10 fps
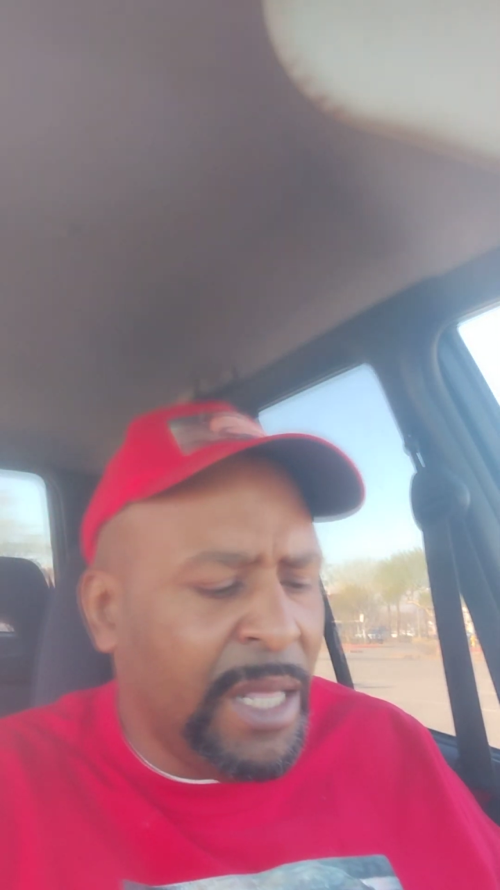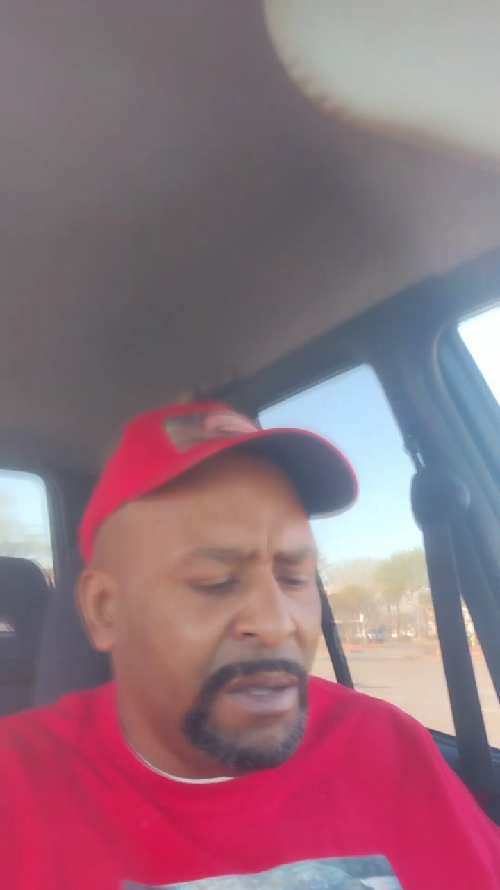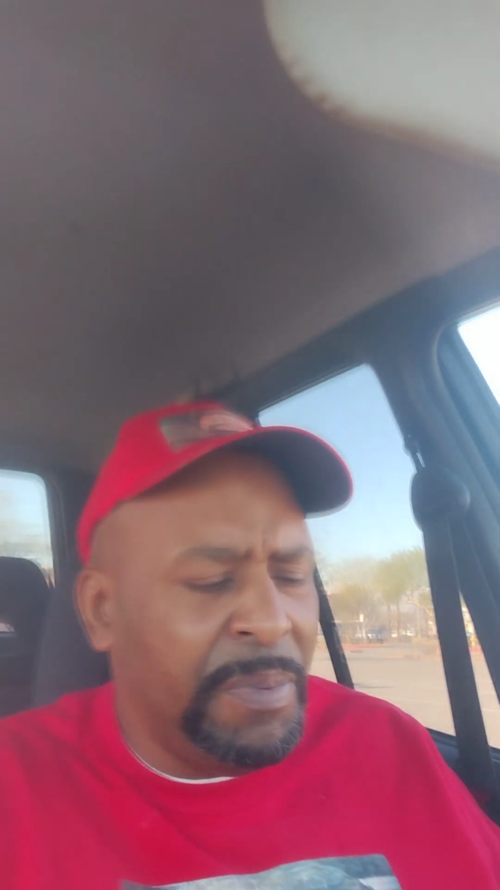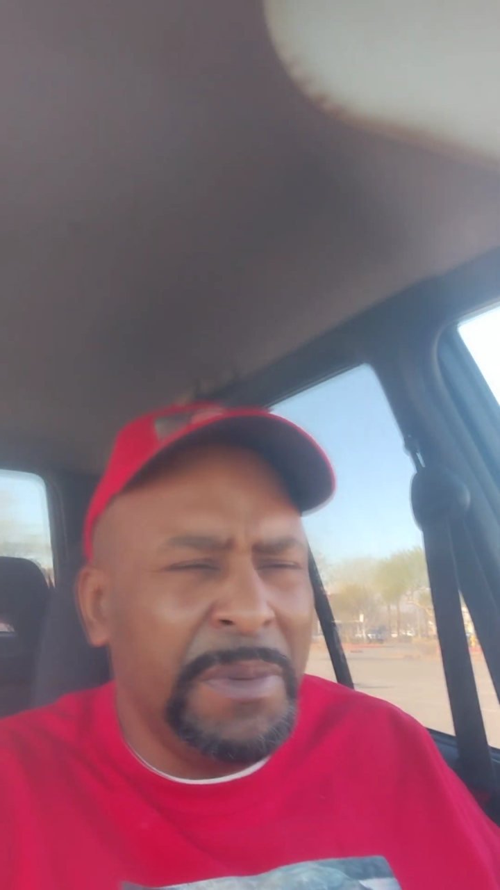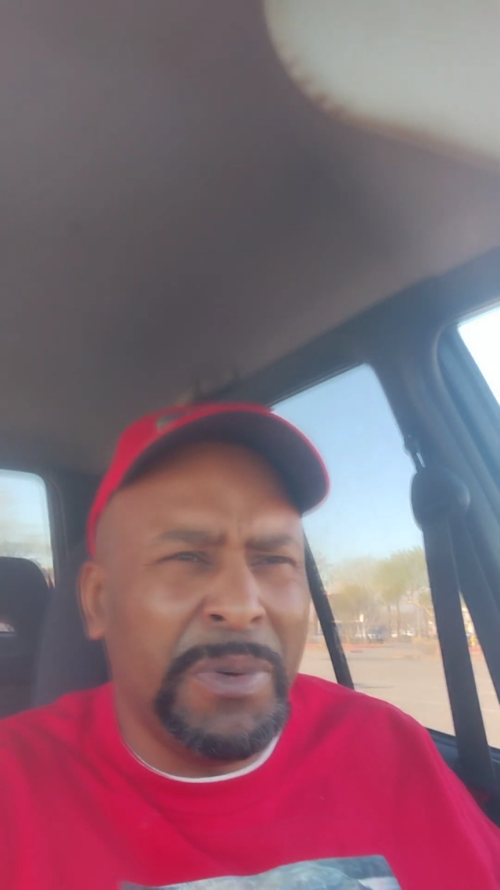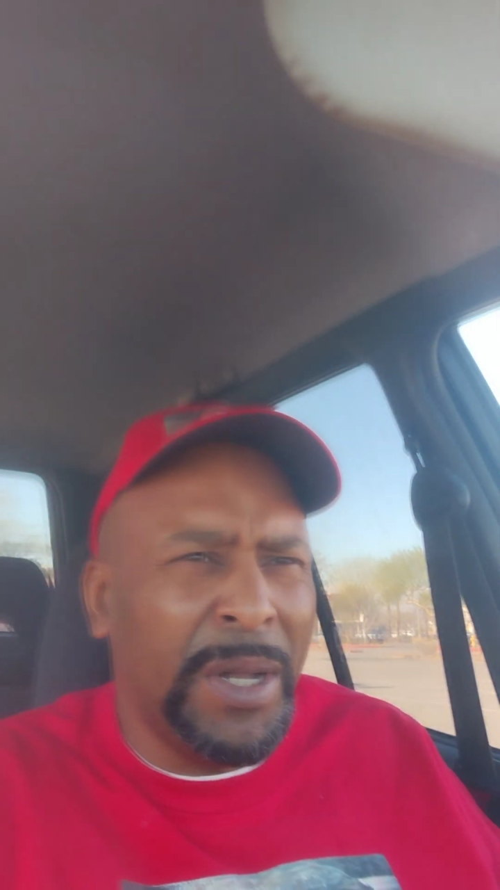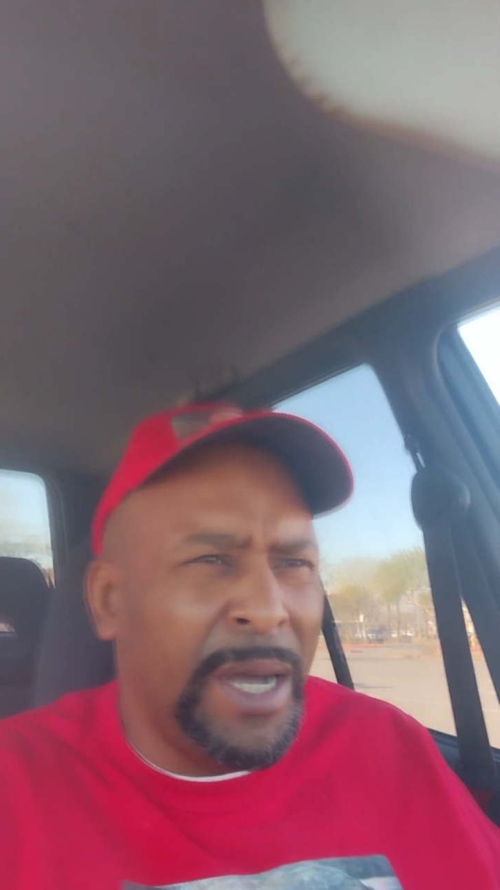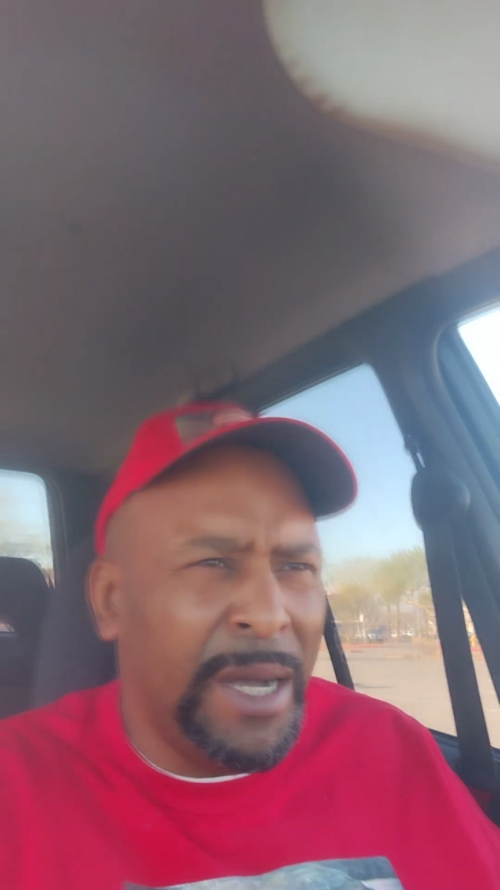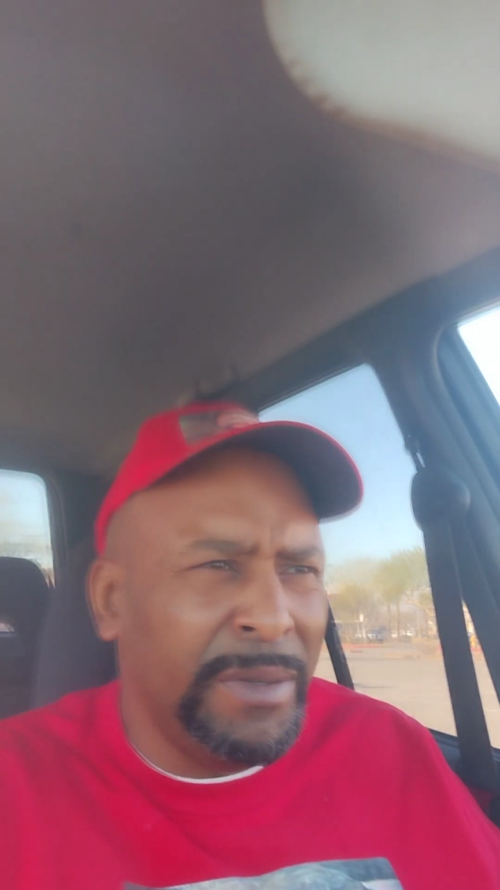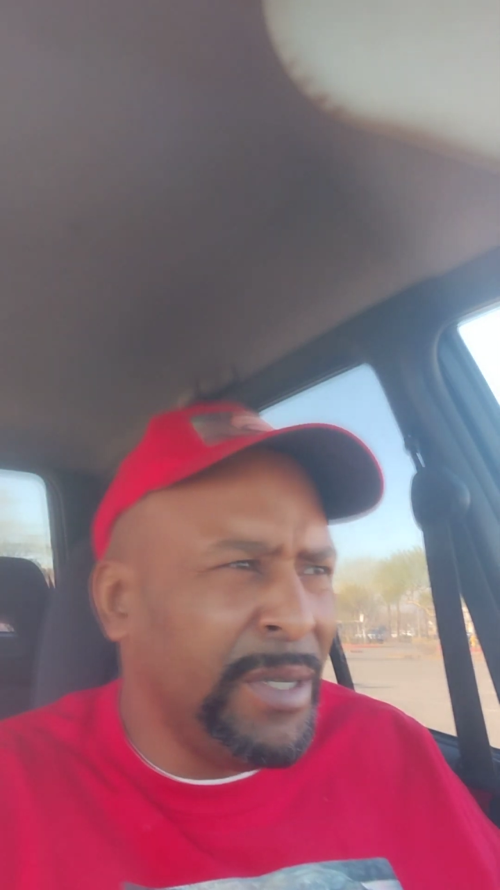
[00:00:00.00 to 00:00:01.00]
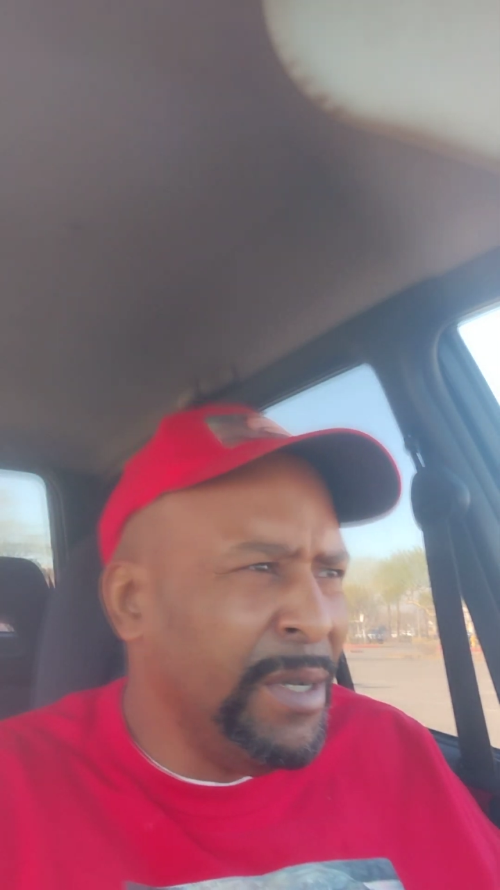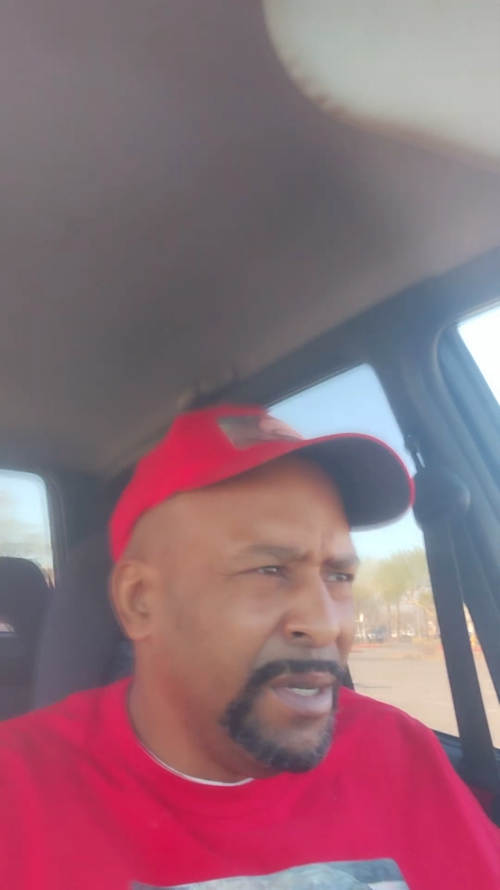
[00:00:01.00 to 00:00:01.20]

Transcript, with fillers: other people's lives